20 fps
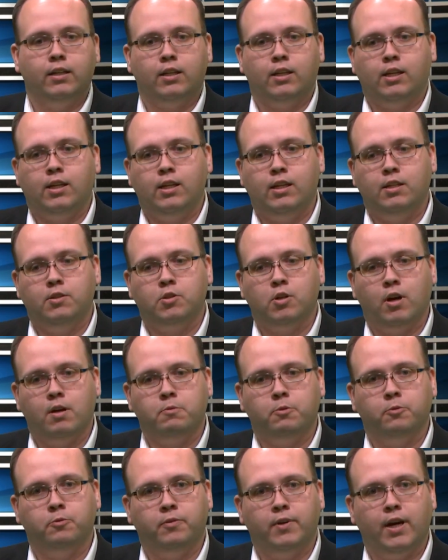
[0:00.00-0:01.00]
He
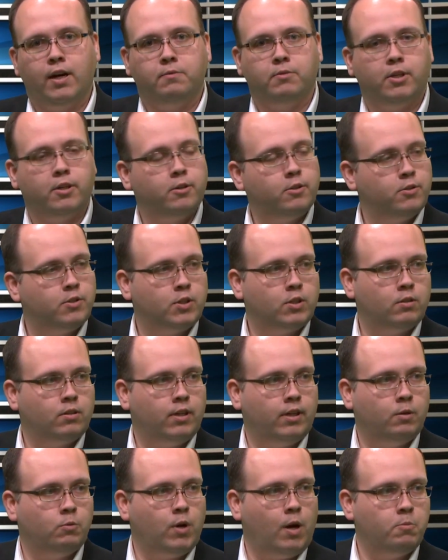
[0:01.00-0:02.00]
taught for 5 years,
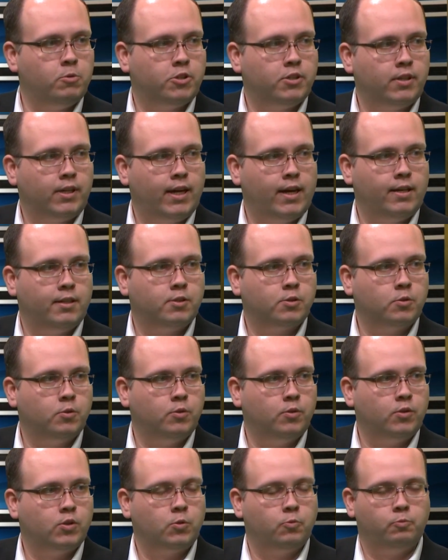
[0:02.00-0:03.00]
Robertson County
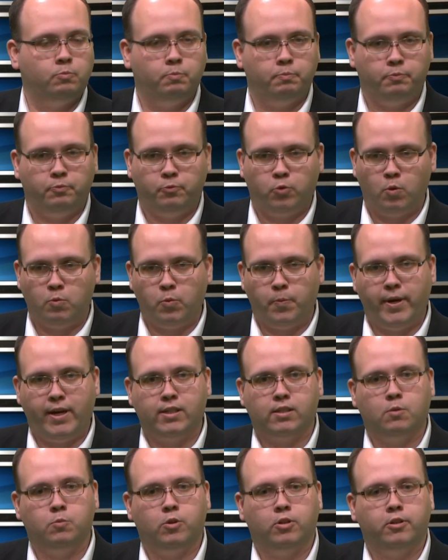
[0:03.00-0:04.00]
Schools, former
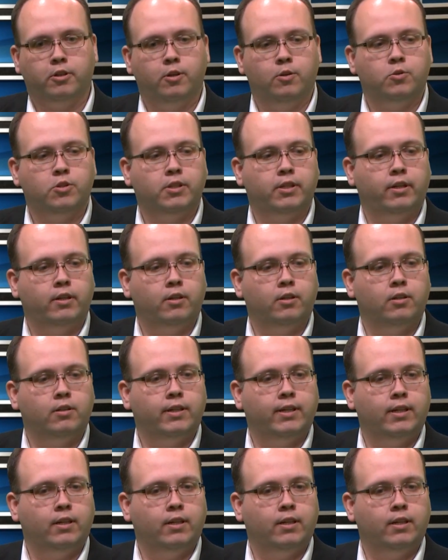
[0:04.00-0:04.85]
basketball coach there,